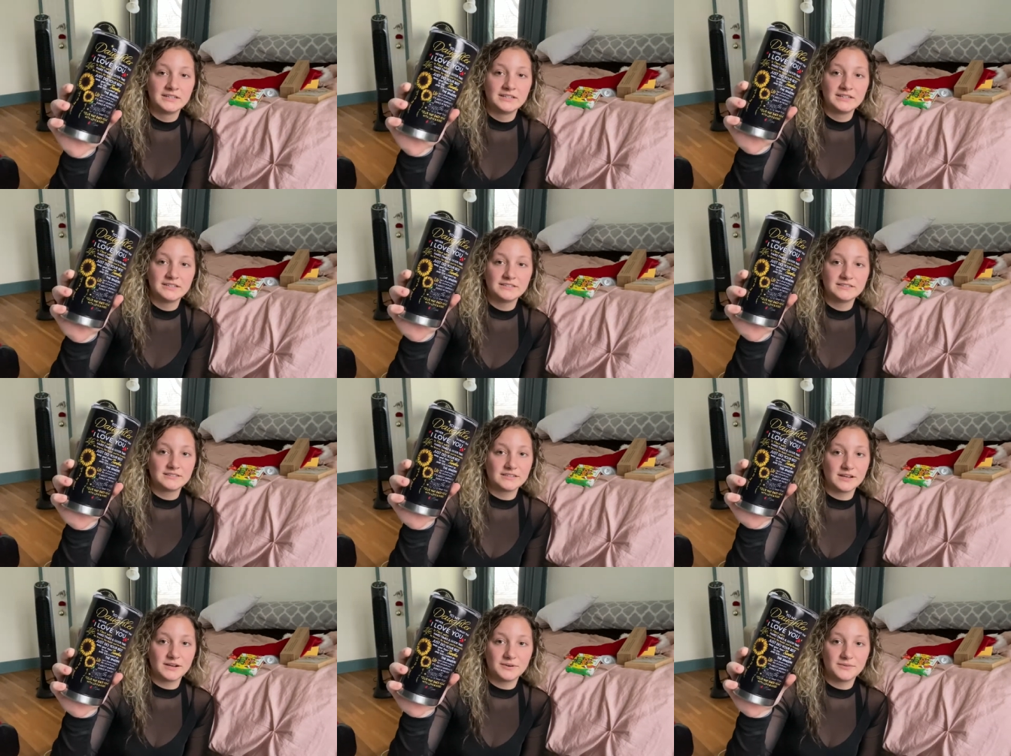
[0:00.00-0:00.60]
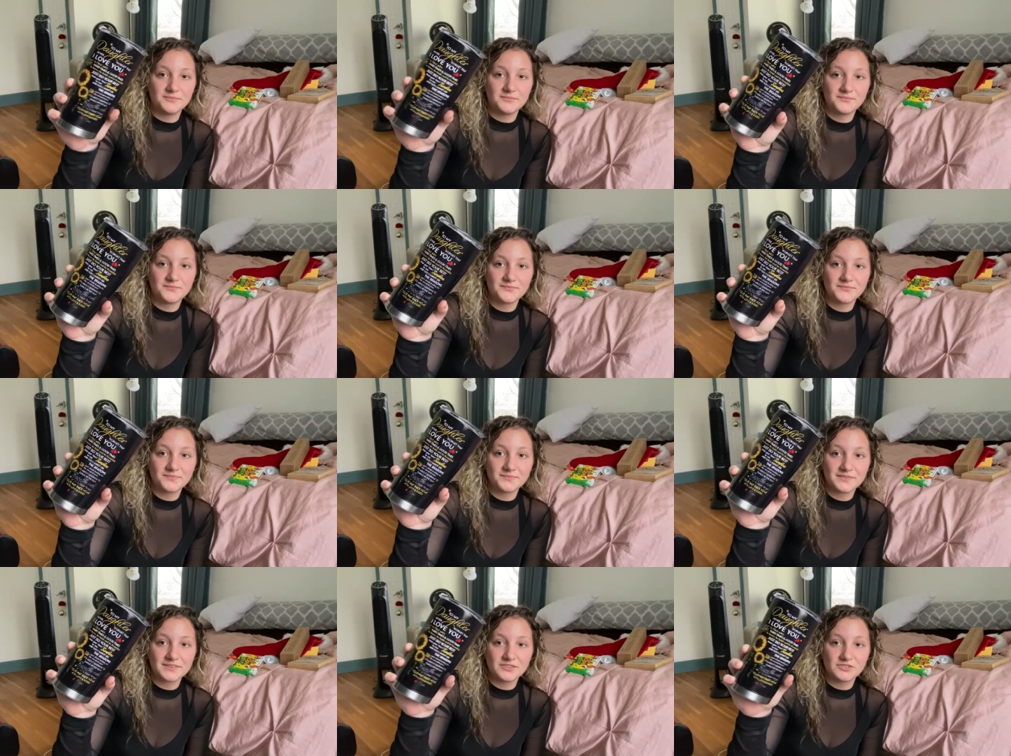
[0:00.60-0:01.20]
So
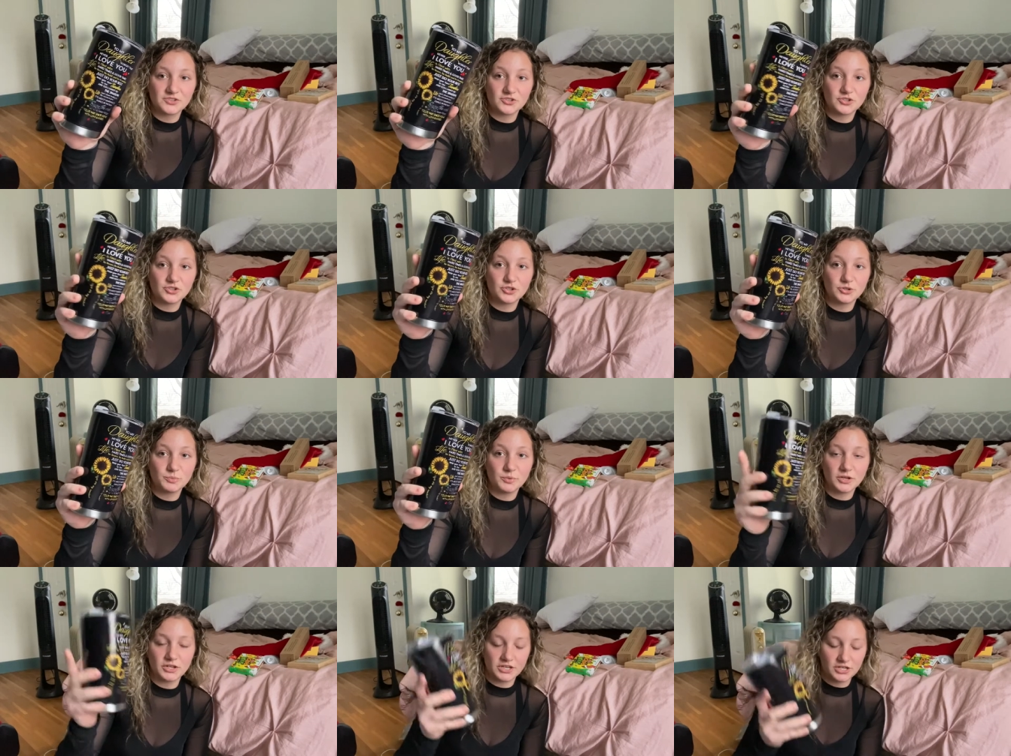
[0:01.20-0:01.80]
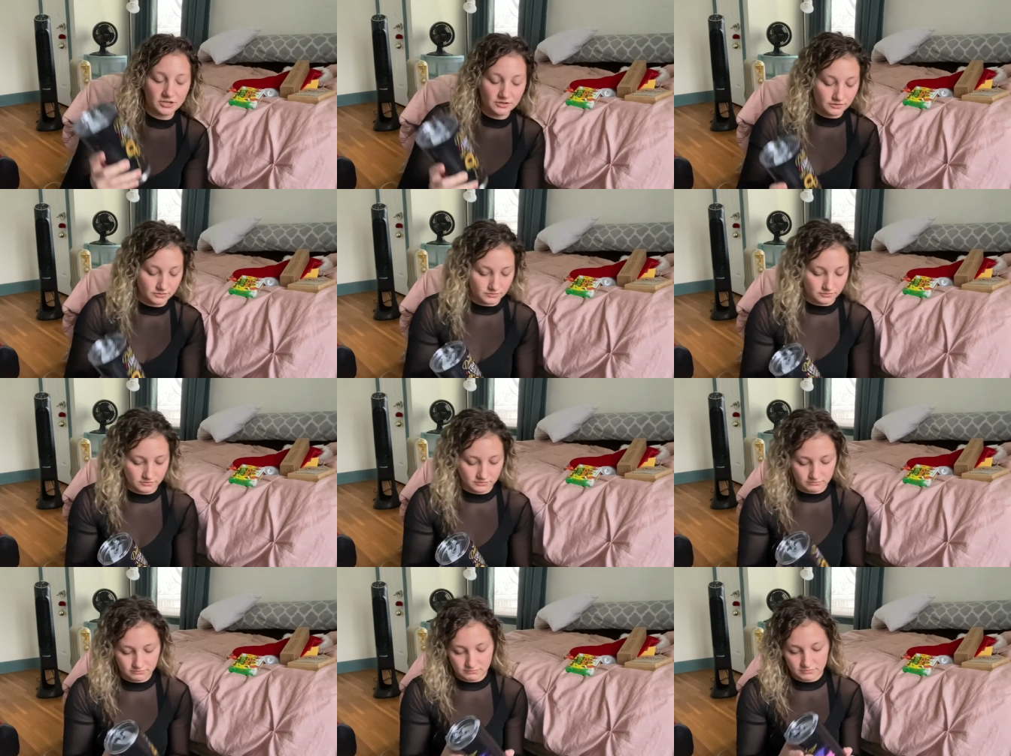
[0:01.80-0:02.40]
super cute
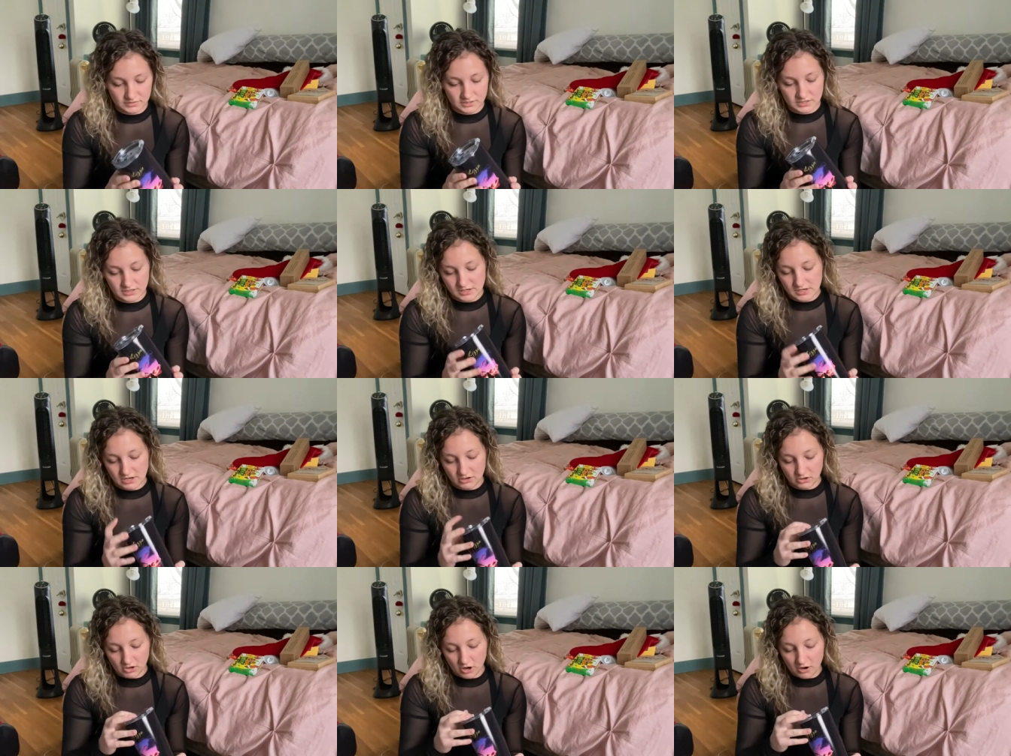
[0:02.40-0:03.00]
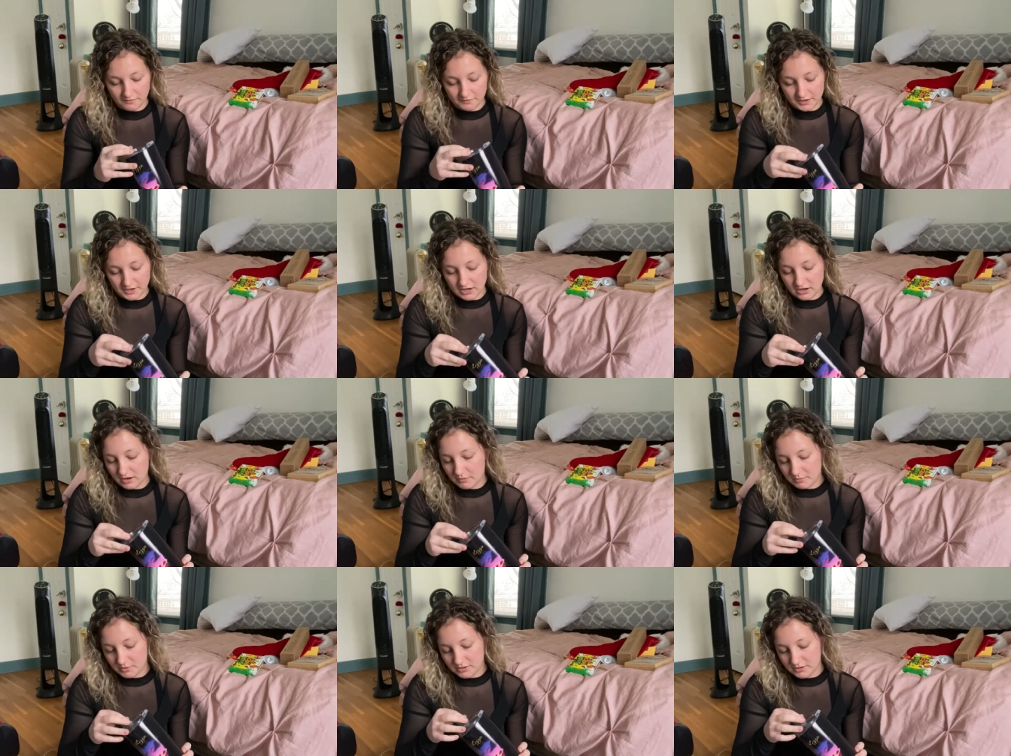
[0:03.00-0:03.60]
coffee
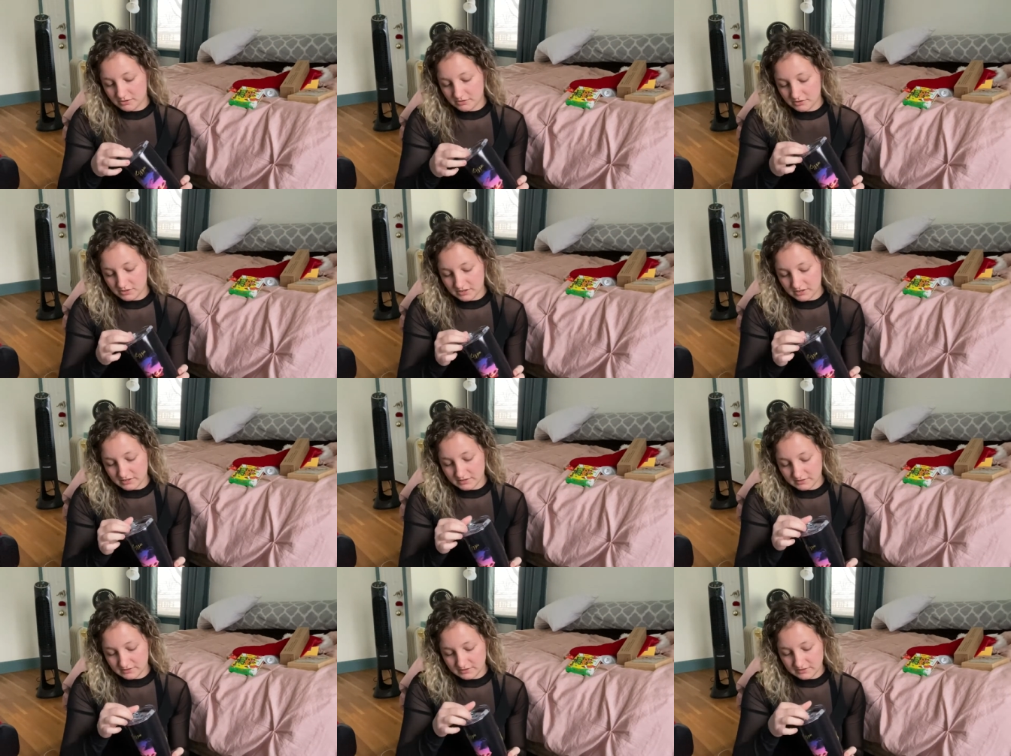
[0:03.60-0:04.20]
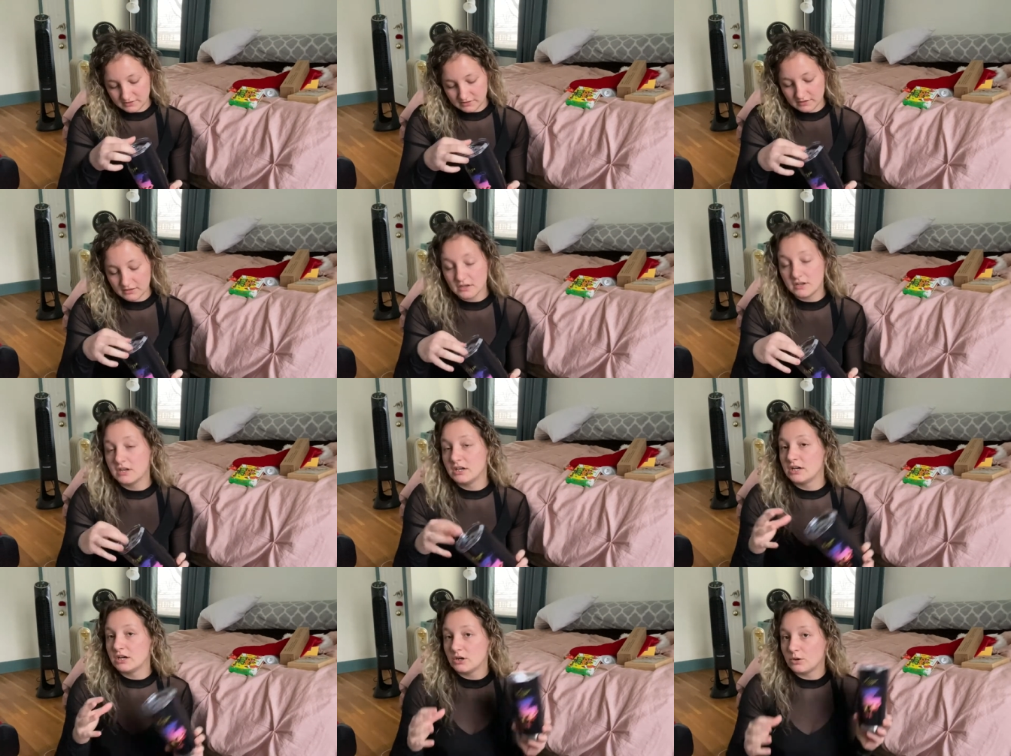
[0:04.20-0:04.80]
cup because
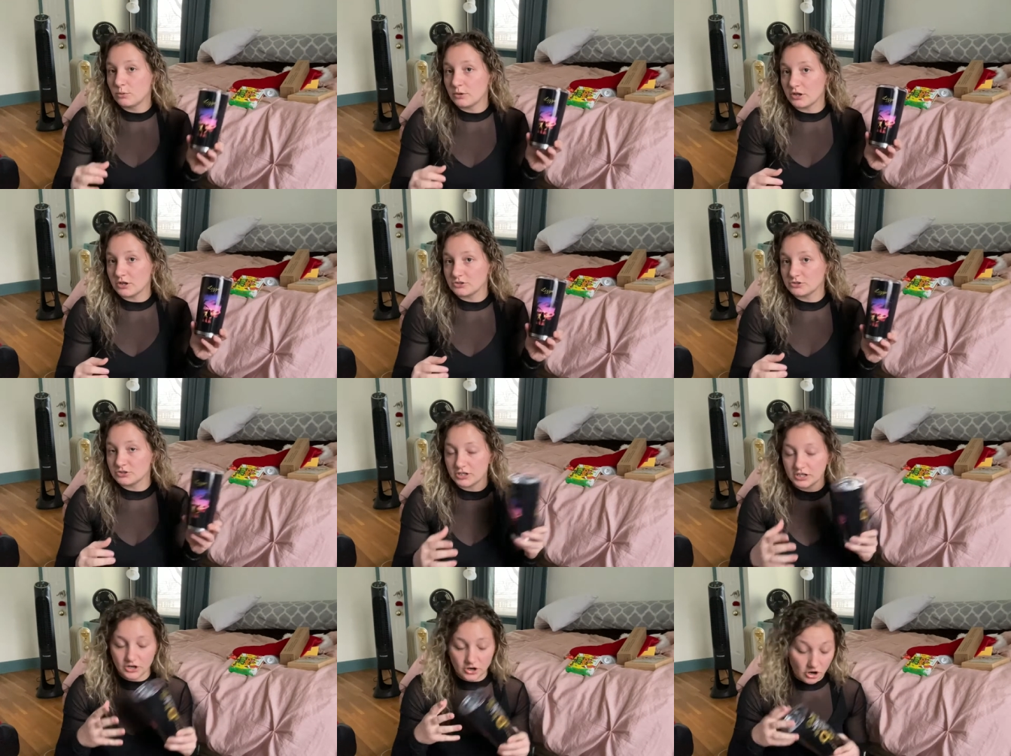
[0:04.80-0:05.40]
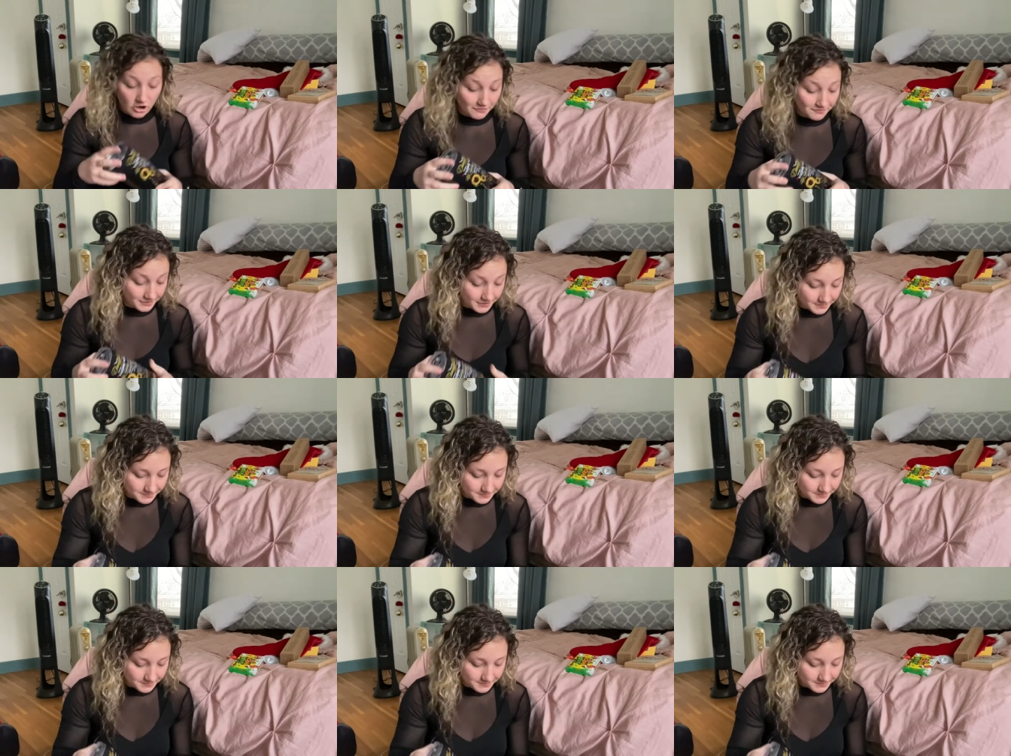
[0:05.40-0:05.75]
we all drink coffee.